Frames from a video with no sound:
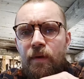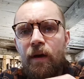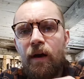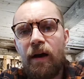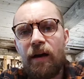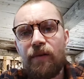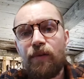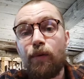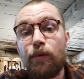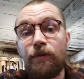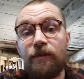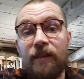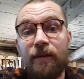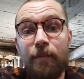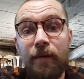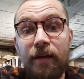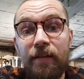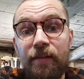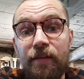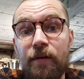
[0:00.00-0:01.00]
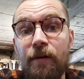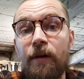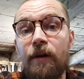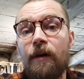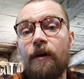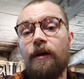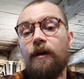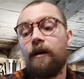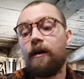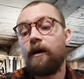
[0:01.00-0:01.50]
I can talk to them later.
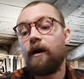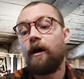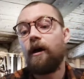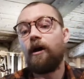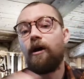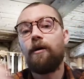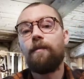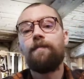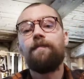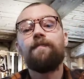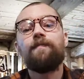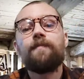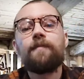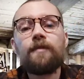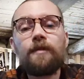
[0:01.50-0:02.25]
So